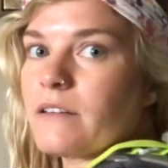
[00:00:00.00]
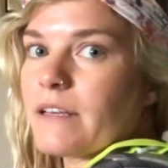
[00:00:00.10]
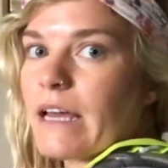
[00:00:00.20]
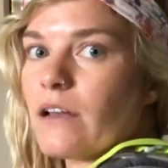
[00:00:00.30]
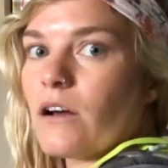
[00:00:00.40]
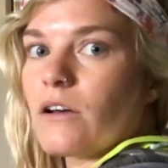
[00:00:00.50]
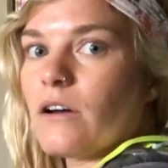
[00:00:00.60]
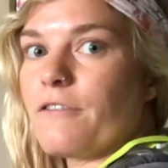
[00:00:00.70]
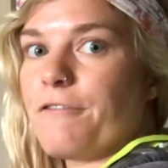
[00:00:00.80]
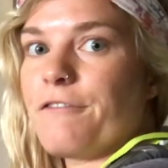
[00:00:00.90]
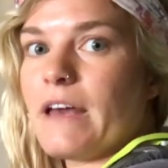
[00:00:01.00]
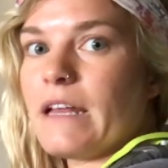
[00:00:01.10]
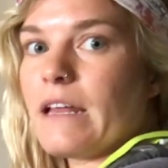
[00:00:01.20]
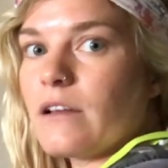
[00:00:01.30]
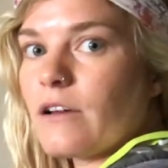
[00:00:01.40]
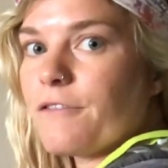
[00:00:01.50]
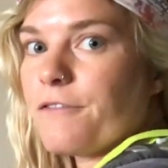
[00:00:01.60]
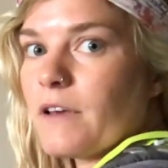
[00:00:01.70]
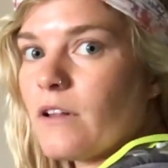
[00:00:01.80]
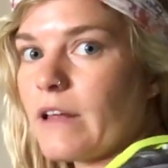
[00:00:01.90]
to get a good fit and a good
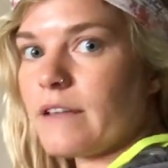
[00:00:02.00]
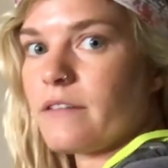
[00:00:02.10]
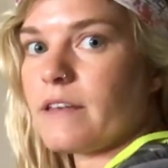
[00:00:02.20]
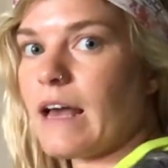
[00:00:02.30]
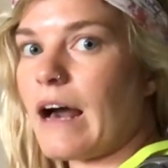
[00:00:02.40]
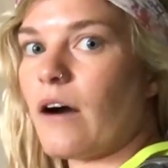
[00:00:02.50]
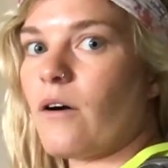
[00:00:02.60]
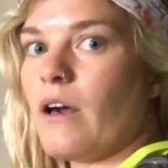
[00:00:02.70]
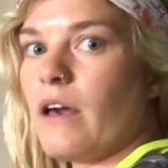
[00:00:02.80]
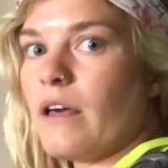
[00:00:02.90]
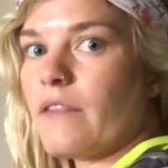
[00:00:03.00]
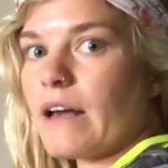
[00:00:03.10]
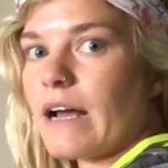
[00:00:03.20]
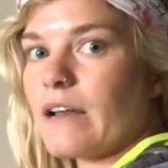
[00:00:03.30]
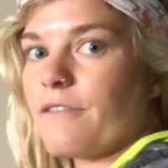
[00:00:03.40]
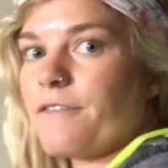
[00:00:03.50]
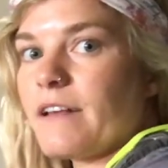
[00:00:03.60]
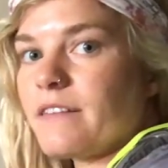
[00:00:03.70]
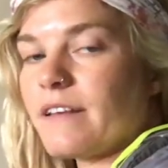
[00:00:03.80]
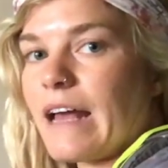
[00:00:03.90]
feel. Like, see how that kind of
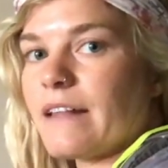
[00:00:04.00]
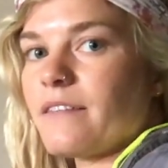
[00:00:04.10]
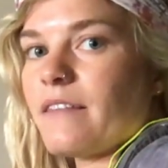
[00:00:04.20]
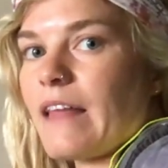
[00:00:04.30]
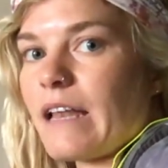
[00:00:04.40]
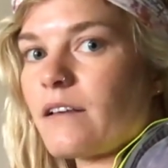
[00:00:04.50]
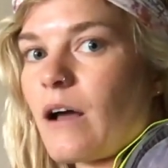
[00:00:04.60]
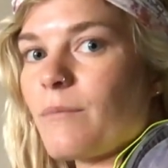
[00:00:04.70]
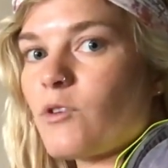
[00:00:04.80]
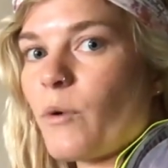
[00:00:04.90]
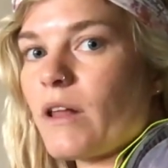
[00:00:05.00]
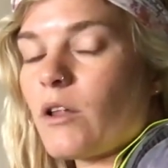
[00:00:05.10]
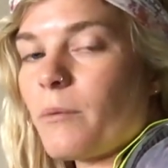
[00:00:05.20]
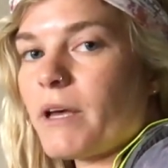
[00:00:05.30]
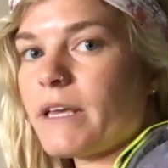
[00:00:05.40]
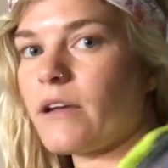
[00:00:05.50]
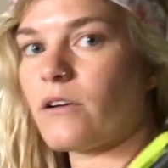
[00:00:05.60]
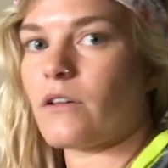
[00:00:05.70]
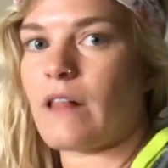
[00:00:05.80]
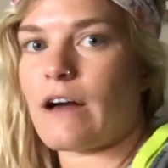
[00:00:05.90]
fits against and then comes away a little bit
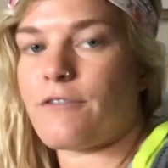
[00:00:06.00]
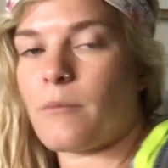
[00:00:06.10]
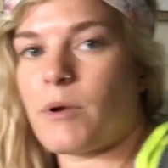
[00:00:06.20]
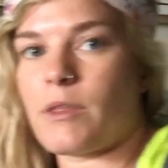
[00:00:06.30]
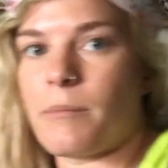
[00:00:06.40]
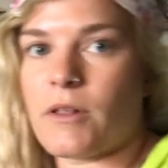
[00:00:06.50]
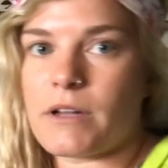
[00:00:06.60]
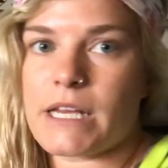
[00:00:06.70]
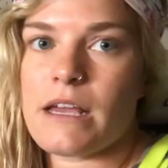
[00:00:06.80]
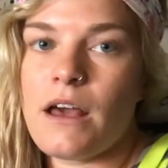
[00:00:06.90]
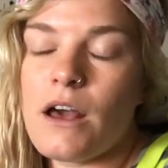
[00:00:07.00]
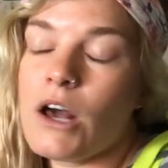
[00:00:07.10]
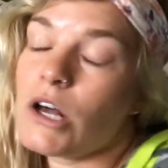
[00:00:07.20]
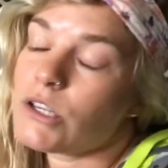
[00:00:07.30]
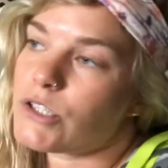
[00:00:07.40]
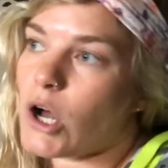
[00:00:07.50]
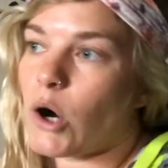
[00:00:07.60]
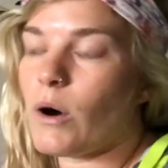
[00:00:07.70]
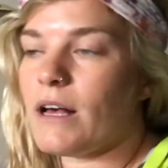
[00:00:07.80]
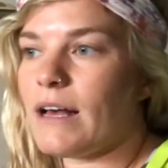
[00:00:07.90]
here to allow for breathability.
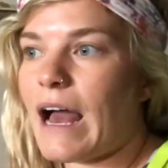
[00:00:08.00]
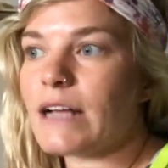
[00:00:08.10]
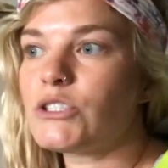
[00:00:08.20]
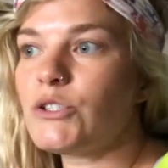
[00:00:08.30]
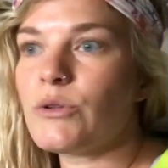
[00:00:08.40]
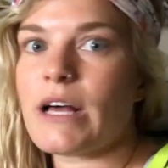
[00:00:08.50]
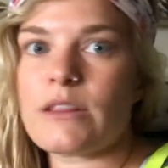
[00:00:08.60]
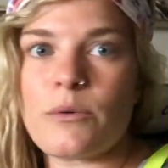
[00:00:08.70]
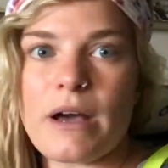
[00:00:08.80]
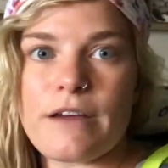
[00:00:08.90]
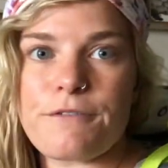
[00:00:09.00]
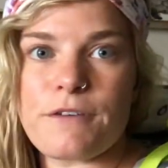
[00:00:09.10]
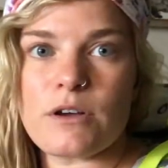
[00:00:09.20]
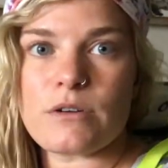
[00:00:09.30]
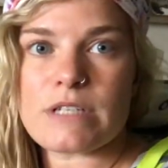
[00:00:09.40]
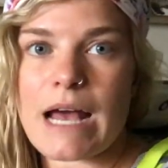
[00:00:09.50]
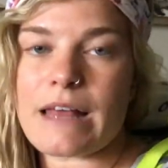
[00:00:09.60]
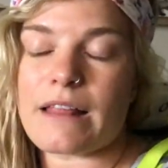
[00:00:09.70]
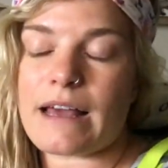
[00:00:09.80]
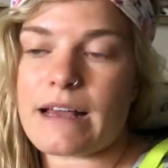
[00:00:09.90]
So I do like the way it feels.
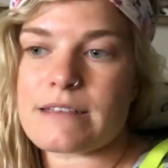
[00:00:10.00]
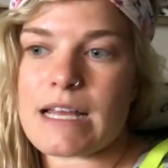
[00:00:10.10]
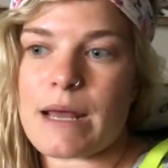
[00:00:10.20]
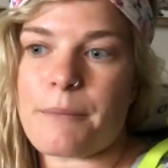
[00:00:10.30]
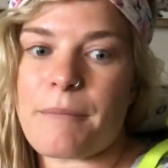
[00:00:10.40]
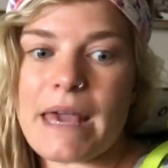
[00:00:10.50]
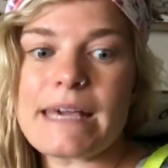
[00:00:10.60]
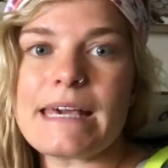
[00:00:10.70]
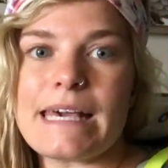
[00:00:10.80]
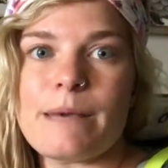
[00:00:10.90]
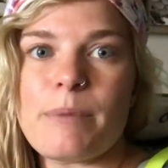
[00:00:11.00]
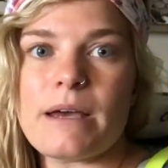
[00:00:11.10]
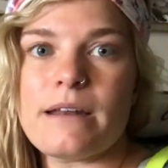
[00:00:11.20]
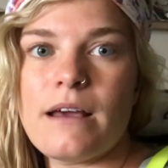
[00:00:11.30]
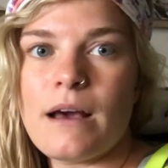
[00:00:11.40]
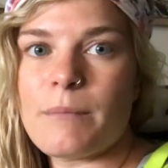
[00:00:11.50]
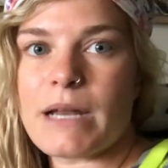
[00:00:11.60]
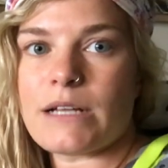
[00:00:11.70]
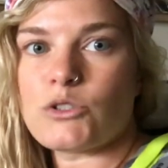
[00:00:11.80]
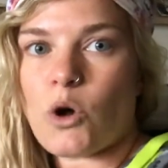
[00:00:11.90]
Like I said, I may keep it, but
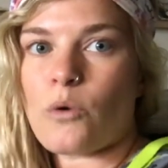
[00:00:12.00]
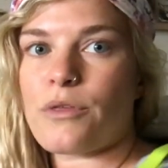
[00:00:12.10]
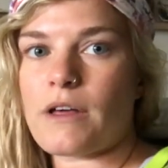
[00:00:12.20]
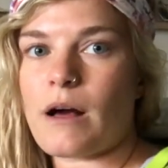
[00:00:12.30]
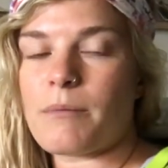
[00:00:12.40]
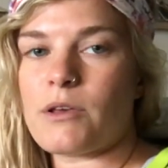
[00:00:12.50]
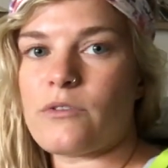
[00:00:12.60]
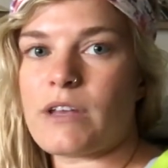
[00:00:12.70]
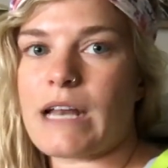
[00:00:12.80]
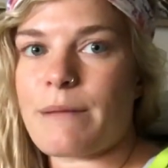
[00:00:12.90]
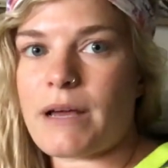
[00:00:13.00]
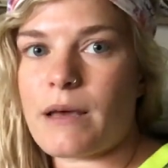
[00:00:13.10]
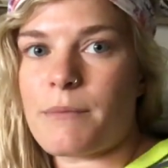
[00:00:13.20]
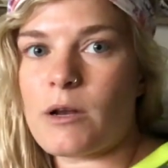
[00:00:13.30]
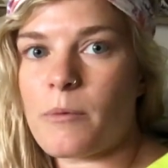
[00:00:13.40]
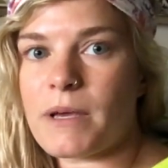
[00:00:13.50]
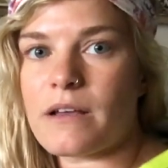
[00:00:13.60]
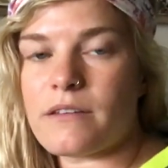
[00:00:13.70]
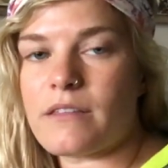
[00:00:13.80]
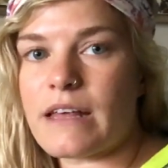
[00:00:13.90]
I don't think I'll be using it on my Camino
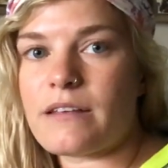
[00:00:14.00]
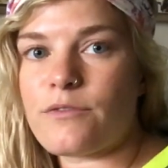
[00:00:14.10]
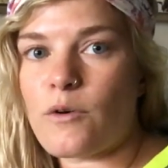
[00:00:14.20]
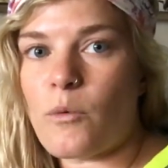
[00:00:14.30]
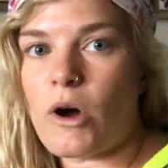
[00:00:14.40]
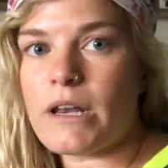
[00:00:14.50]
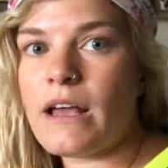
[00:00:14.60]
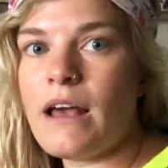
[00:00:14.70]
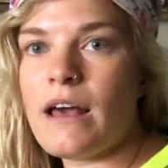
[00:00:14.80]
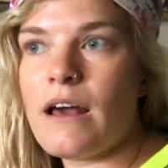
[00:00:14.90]
because this, for one,